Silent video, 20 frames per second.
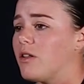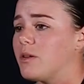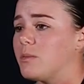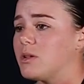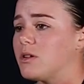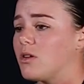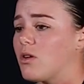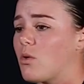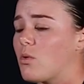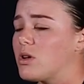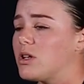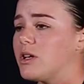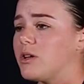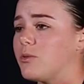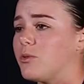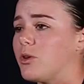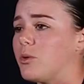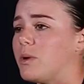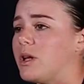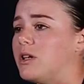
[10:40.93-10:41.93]
all of them in the
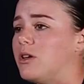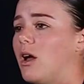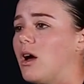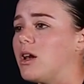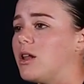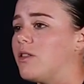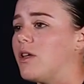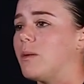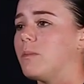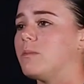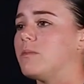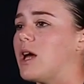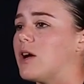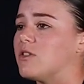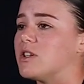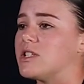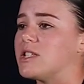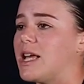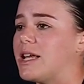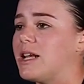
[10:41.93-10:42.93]
orderly room and none of them
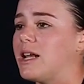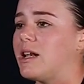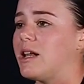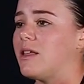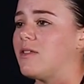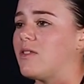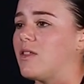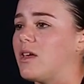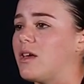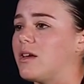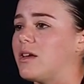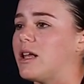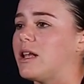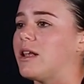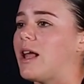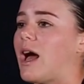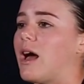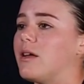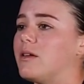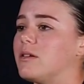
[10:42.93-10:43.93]
ever said anything.
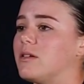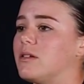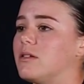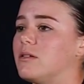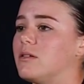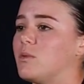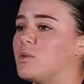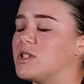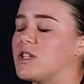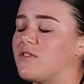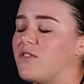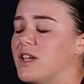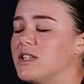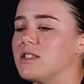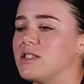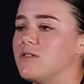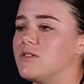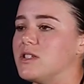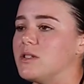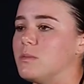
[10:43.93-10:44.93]
And that was
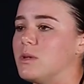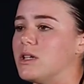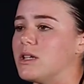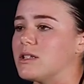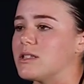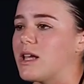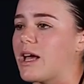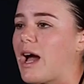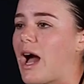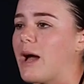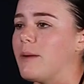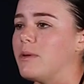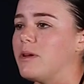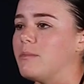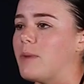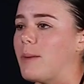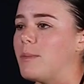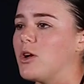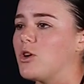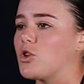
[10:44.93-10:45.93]
offensive to me because
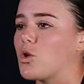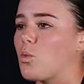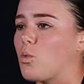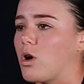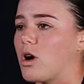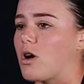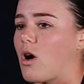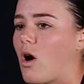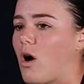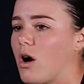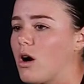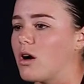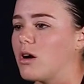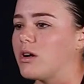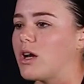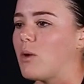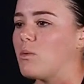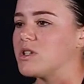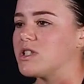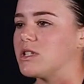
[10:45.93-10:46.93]
I'm here to work
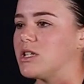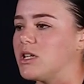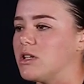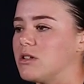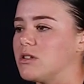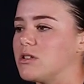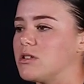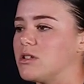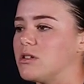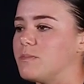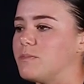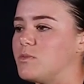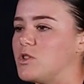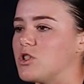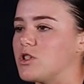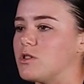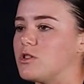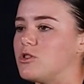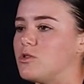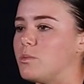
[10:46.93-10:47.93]
hard. I wasn't here to
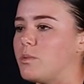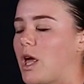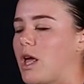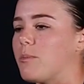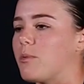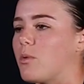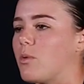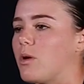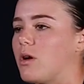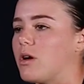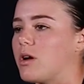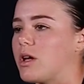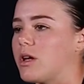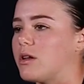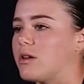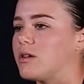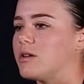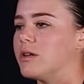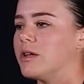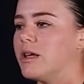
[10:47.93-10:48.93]
just do paperwork
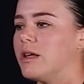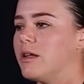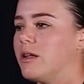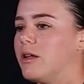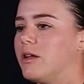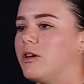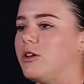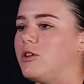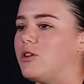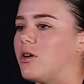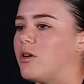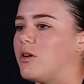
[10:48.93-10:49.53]
and, you